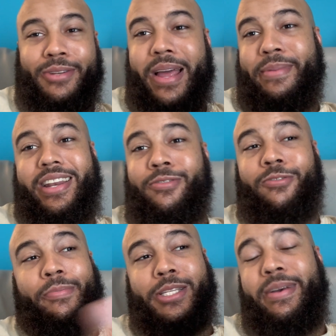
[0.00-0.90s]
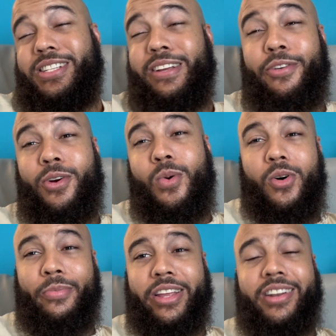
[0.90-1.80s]
might be different from, especially if you're a
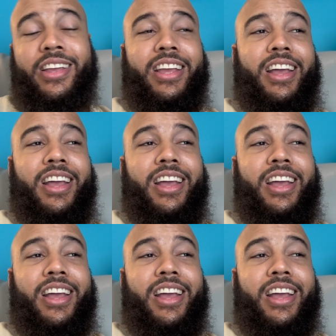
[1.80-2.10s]
woman.